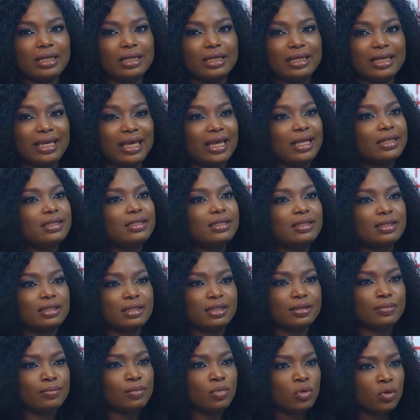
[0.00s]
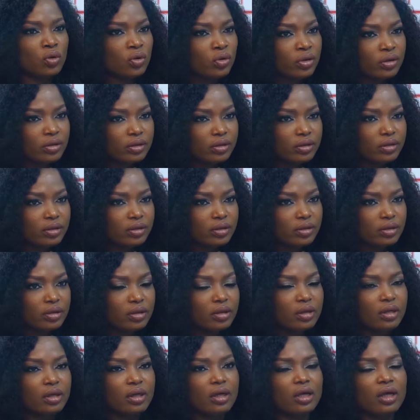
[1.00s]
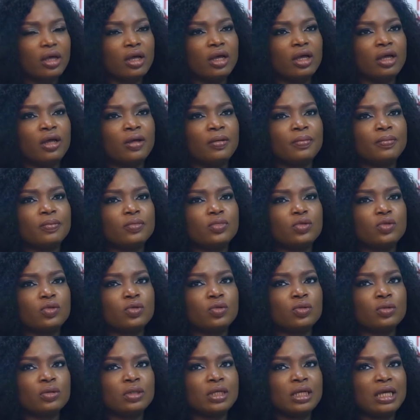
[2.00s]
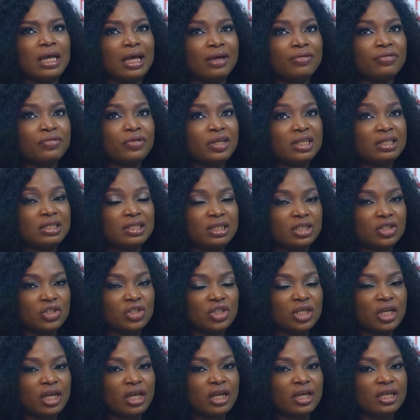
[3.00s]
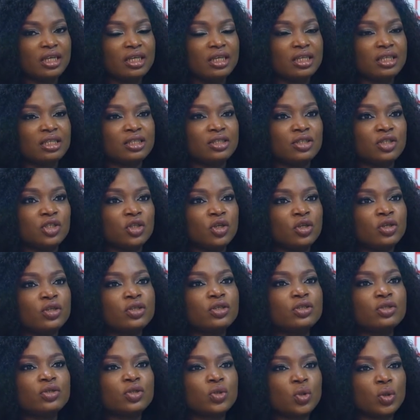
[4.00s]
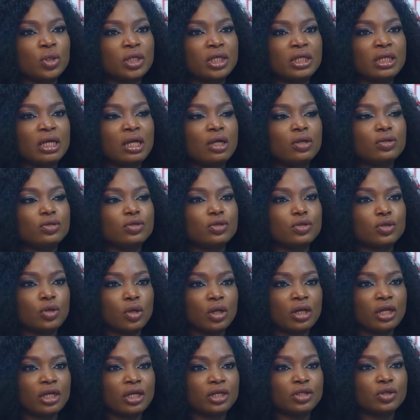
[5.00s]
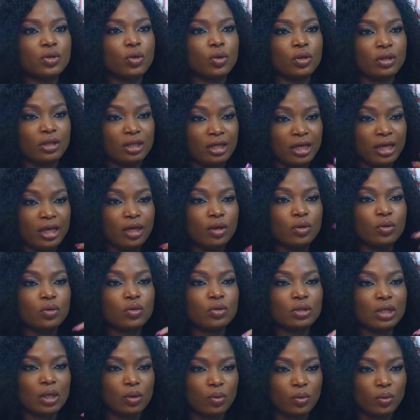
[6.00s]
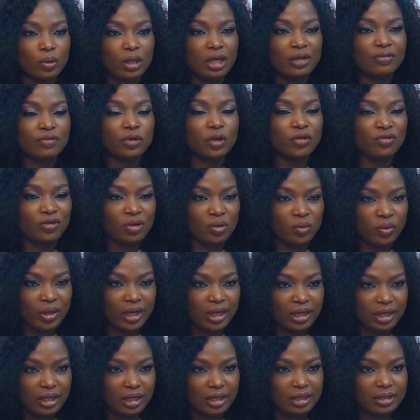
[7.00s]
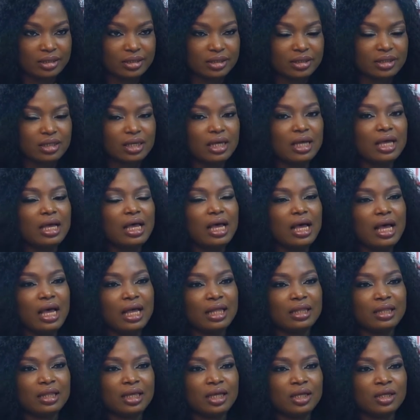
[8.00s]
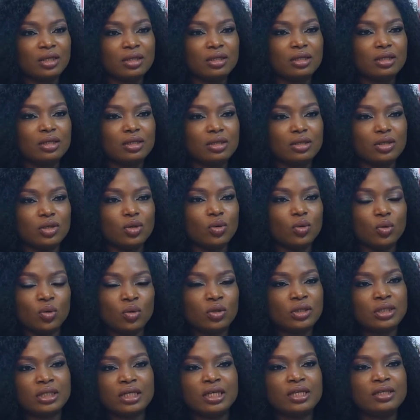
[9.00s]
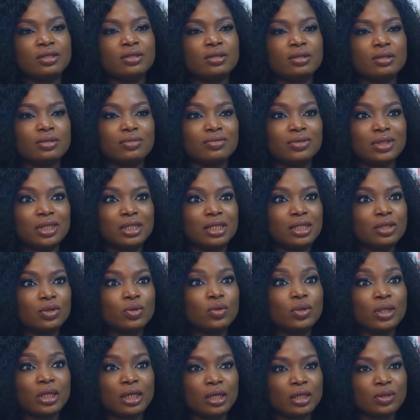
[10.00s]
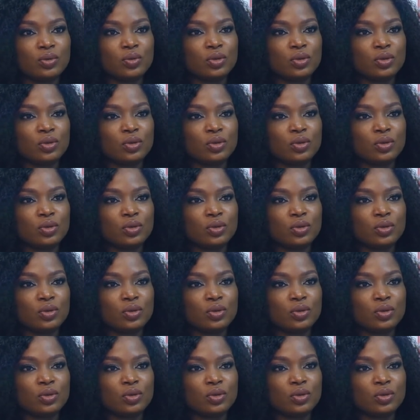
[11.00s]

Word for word: get the more um, so the average teacher is just doling out knowledge on their own level of awareness. And then your audience really don't get